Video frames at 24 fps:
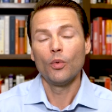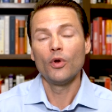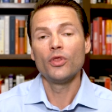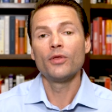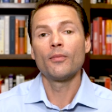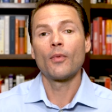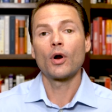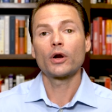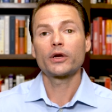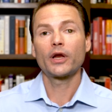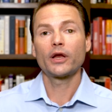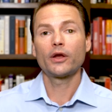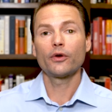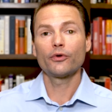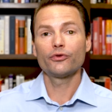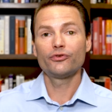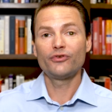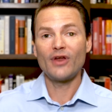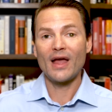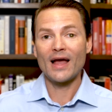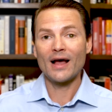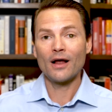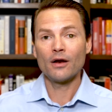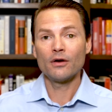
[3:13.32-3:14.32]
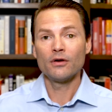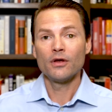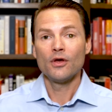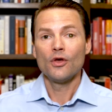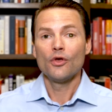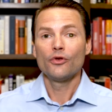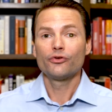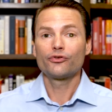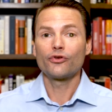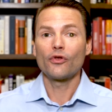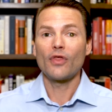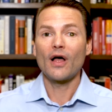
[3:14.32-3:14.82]
when the market goes down
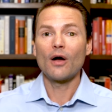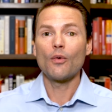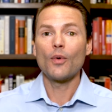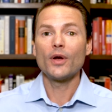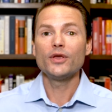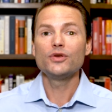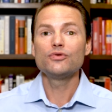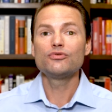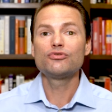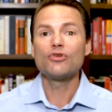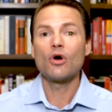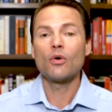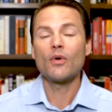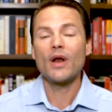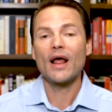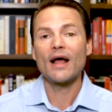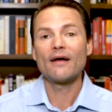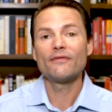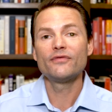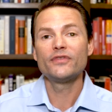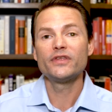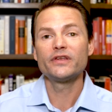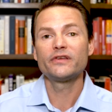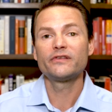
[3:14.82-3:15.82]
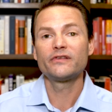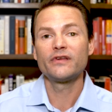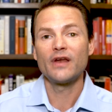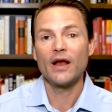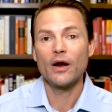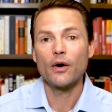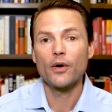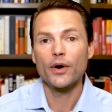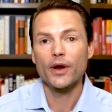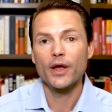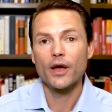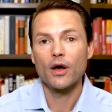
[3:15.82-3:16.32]
so that way you don't have this
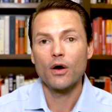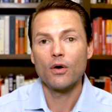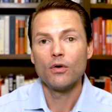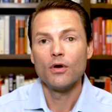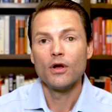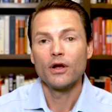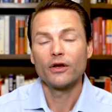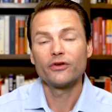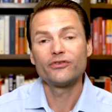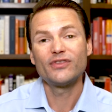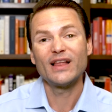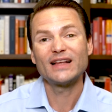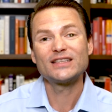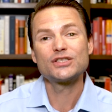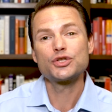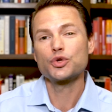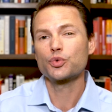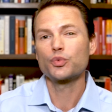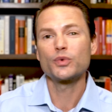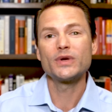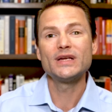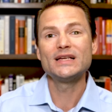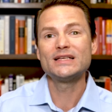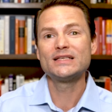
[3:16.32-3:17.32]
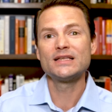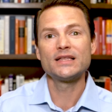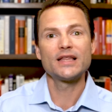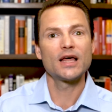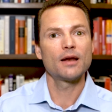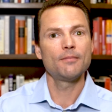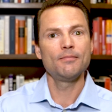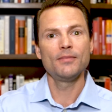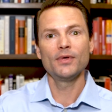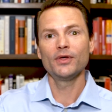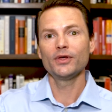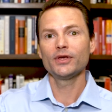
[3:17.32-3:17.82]
scenario because that's the reason that
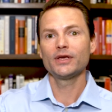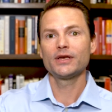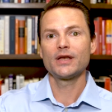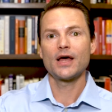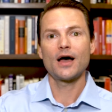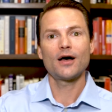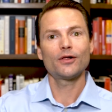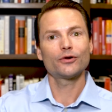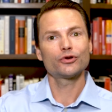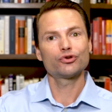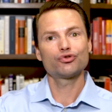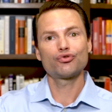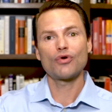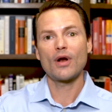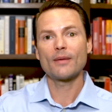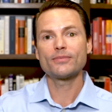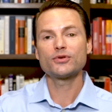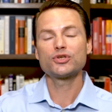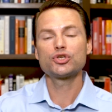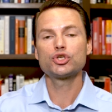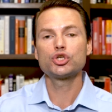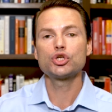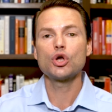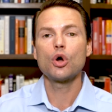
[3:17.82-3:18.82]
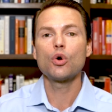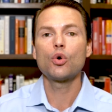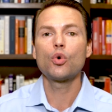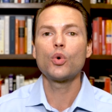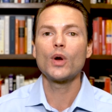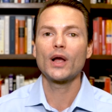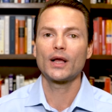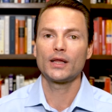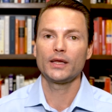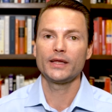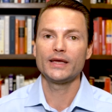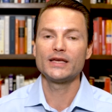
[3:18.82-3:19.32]
a million dollars drops so
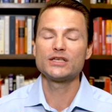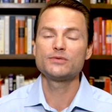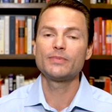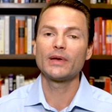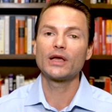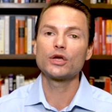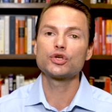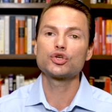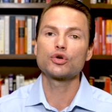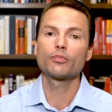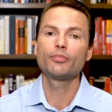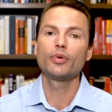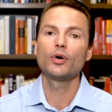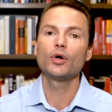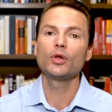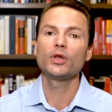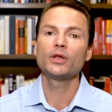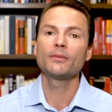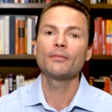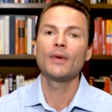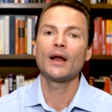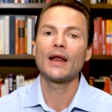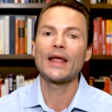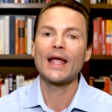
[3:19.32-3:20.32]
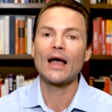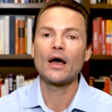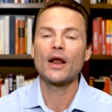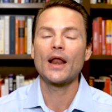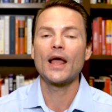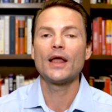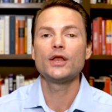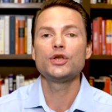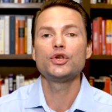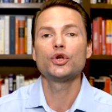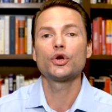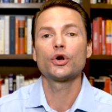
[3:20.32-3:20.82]
quickly is because you're pulling money out
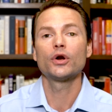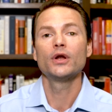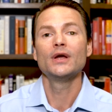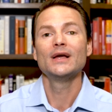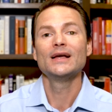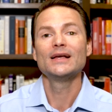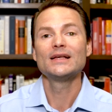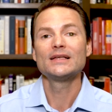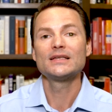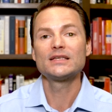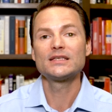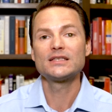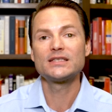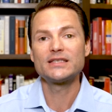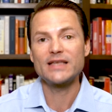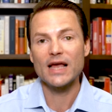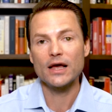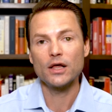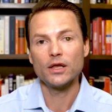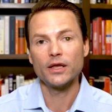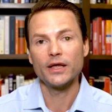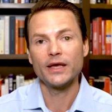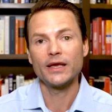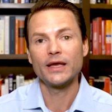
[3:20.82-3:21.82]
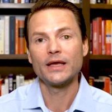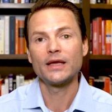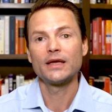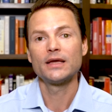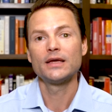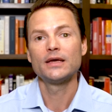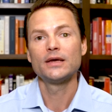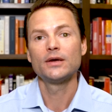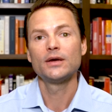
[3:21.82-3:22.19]
and you're selling